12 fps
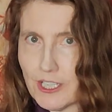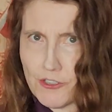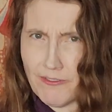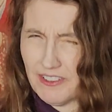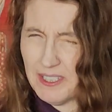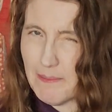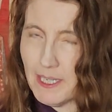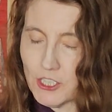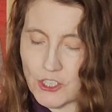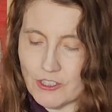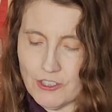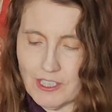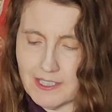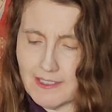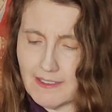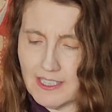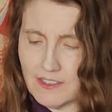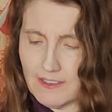very much. It's
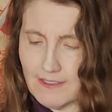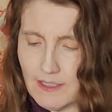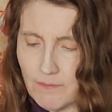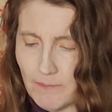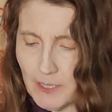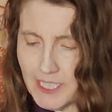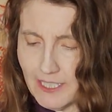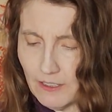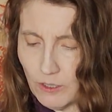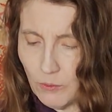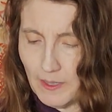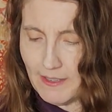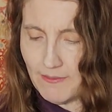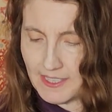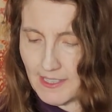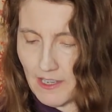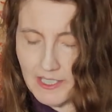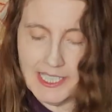the particular weave,
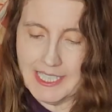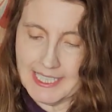it's not in its